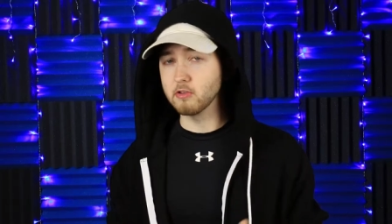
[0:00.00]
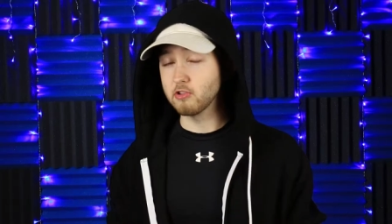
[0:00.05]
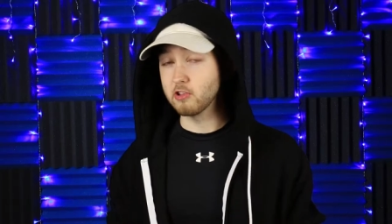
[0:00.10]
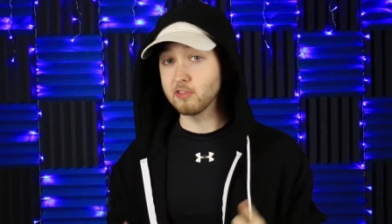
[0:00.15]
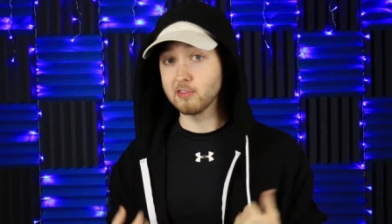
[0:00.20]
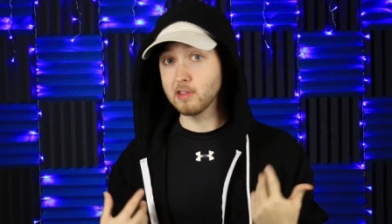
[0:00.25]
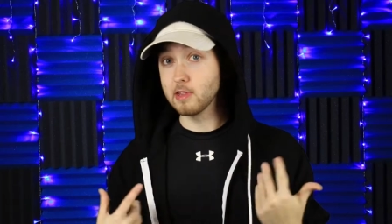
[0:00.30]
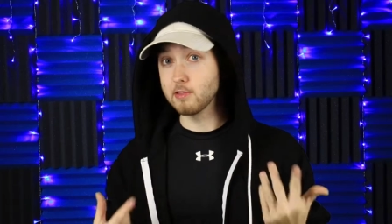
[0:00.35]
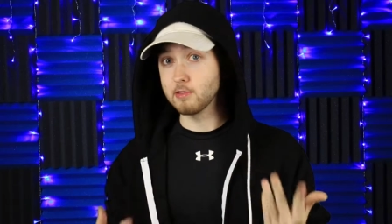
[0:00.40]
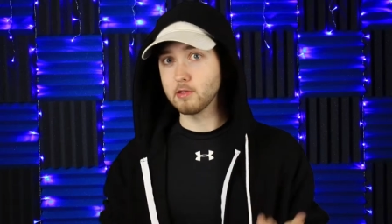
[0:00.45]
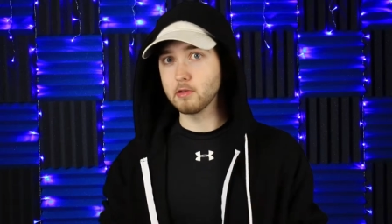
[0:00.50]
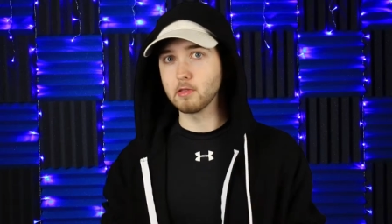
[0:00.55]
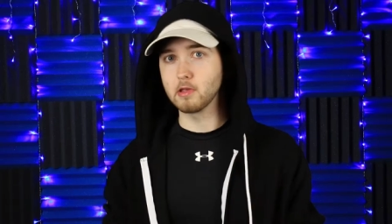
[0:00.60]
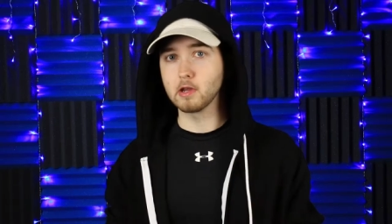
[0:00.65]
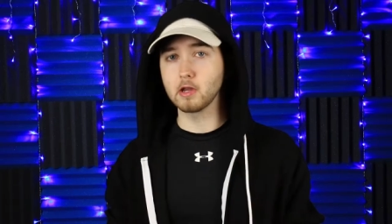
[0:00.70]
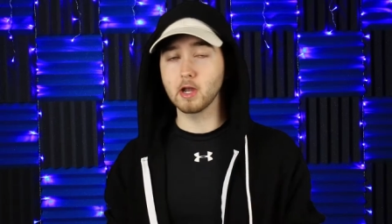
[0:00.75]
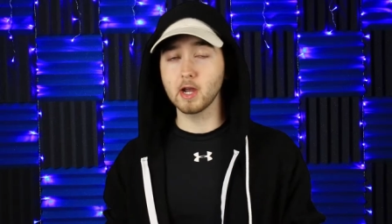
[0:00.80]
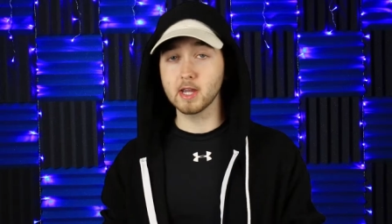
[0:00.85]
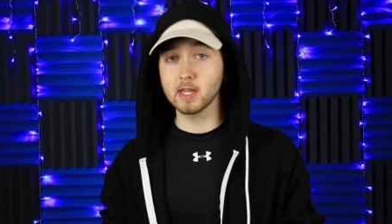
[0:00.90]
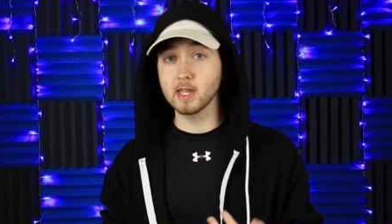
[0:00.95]
She says it
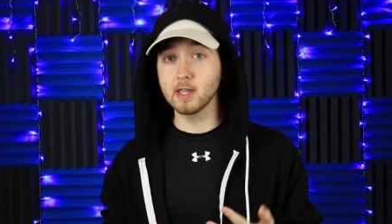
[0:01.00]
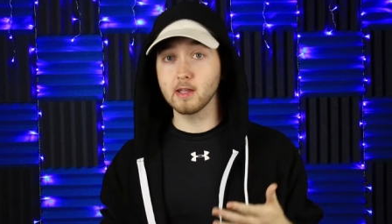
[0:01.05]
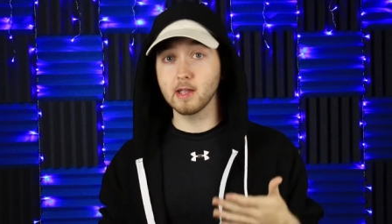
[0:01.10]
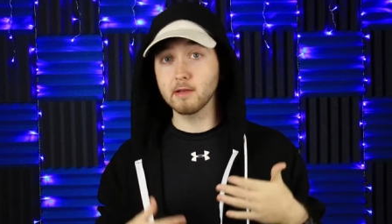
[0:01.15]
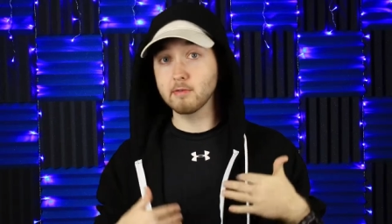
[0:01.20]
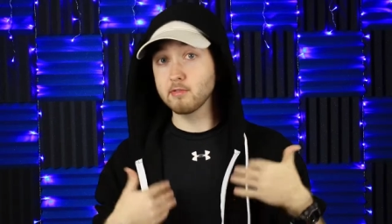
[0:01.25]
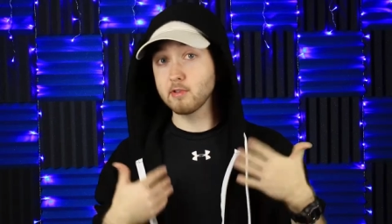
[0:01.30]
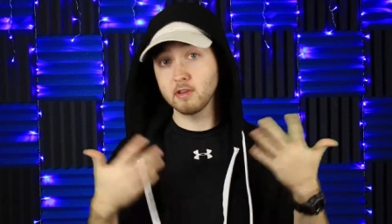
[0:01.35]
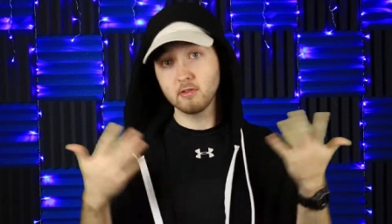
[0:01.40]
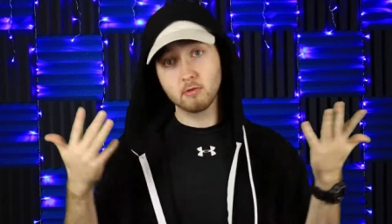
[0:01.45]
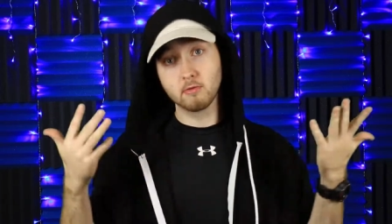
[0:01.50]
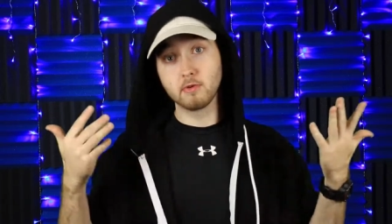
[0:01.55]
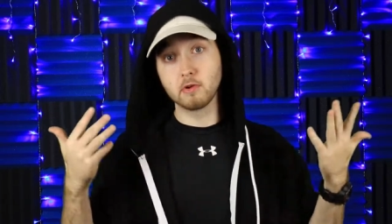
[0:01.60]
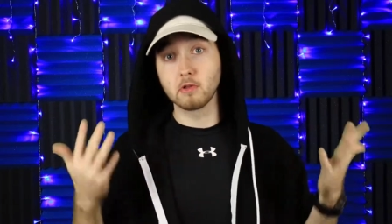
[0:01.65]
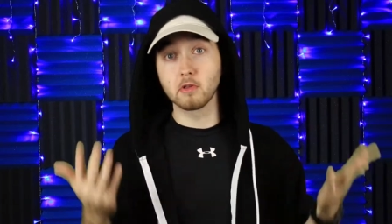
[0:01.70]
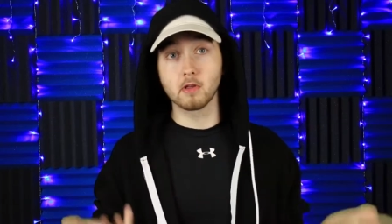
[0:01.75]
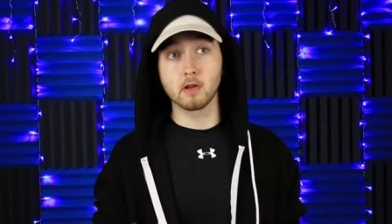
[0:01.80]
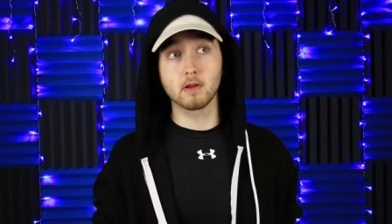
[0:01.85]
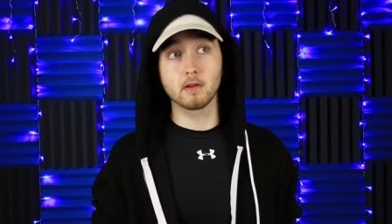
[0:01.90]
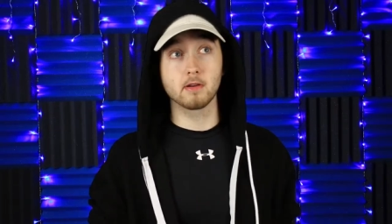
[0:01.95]
I can't have sex with you
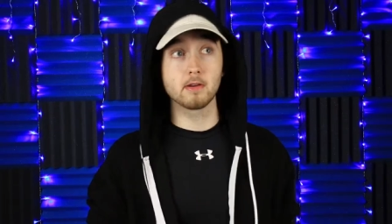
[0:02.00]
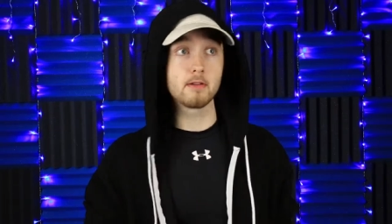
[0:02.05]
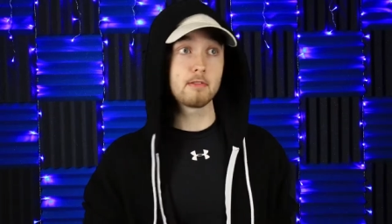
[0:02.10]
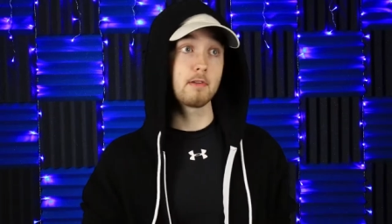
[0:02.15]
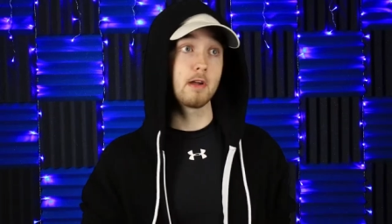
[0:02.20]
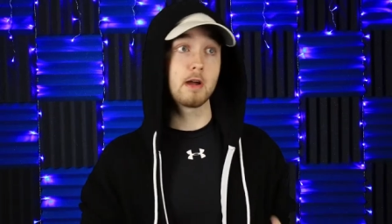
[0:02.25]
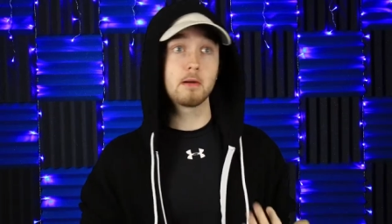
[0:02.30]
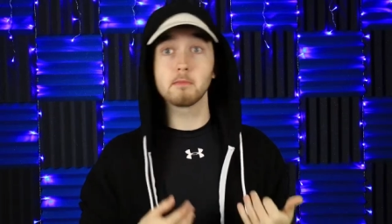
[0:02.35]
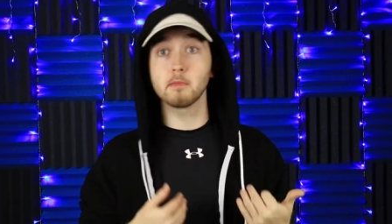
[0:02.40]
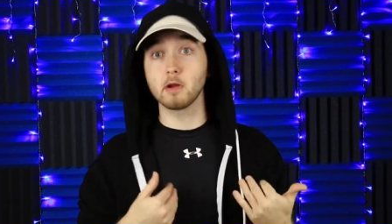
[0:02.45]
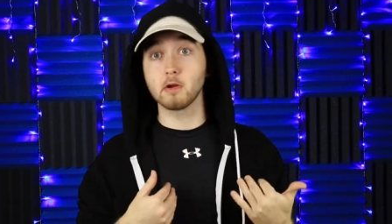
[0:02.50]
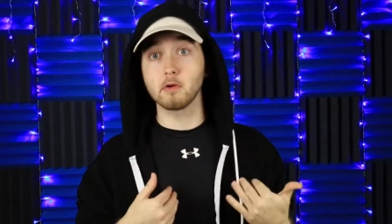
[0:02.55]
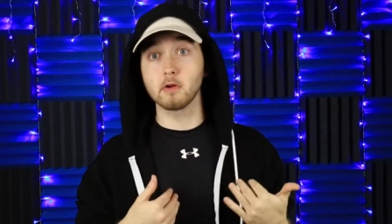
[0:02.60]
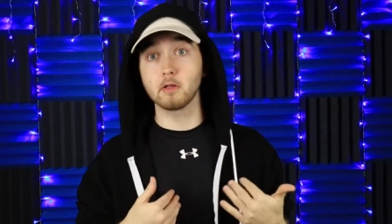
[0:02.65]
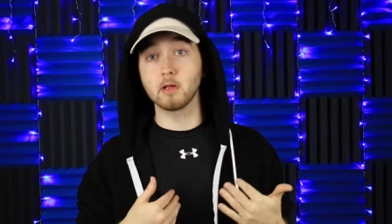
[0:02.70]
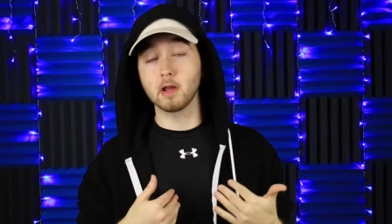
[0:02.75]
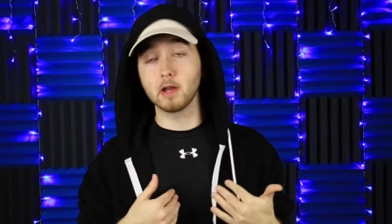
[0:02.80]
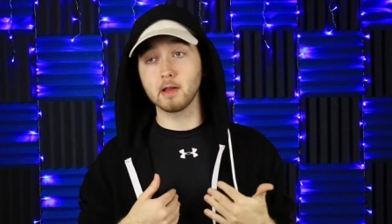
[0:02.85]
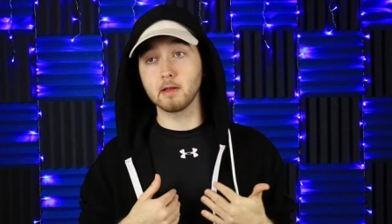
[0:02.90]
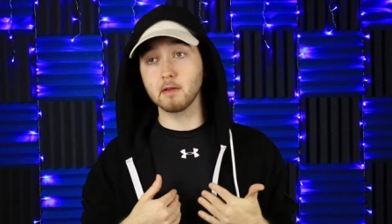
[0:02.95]
tonight because I'm
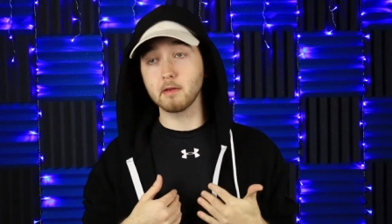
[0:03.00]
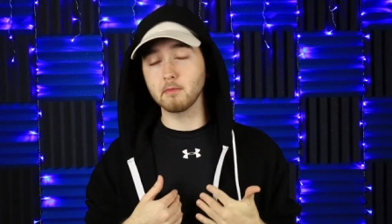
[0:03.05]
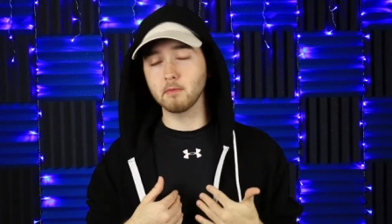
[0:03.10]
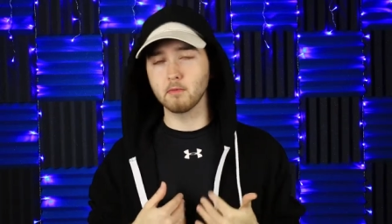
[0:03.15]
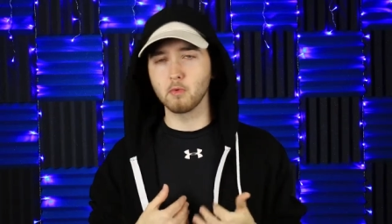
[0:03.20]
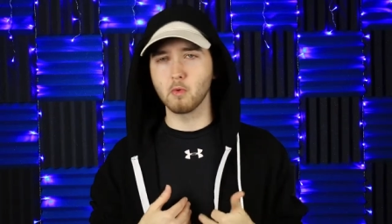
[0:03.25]
married. I